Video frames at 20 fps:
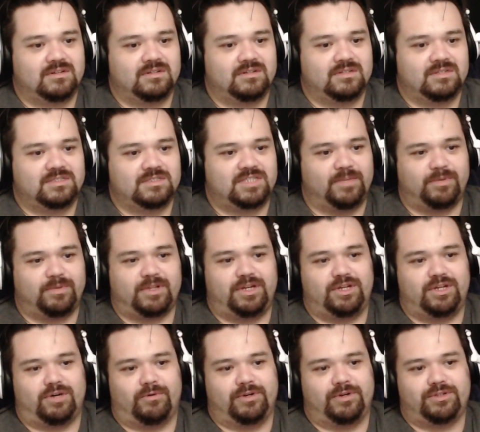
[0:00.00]
Typically, you
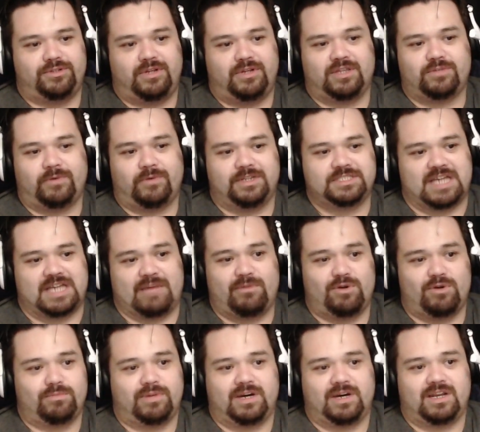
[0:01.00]
don't want to do that to waste
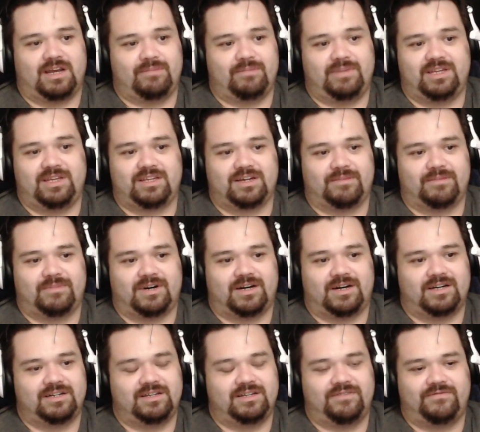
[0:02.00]
ammo, but I mean, come
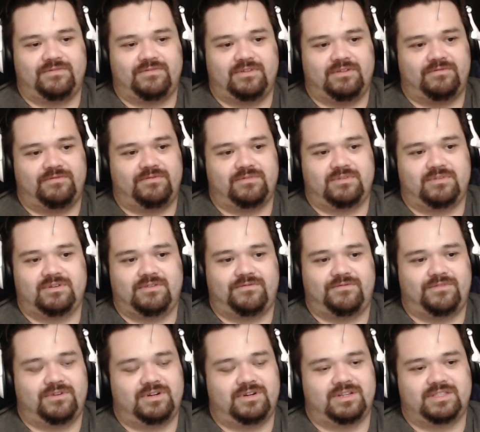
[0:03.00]
on, if if if
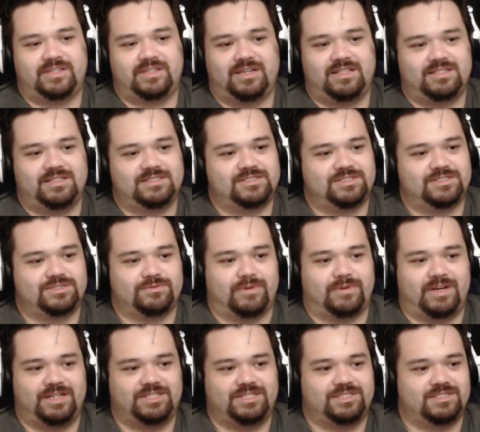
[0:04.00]
you're in a deadly
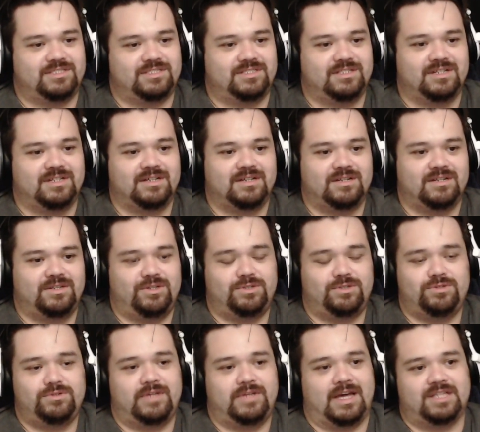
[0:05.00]
situation, you
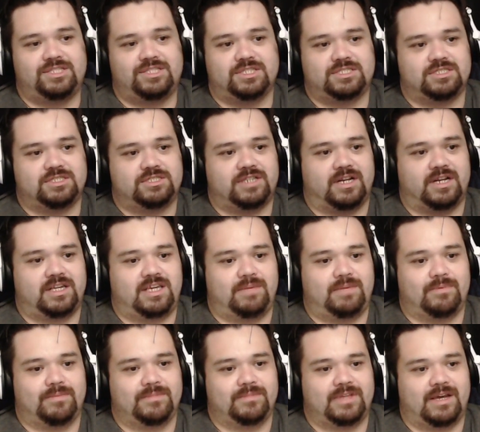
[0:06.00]
do that just to try to keep
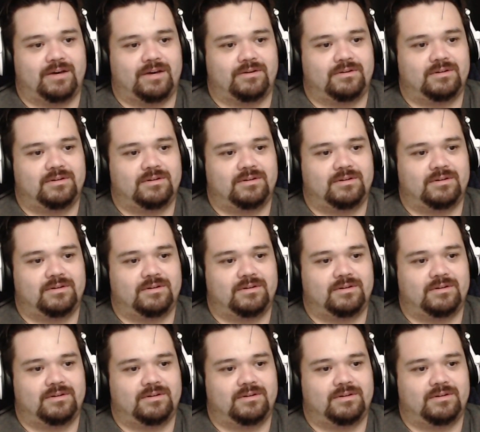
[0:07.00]
them down.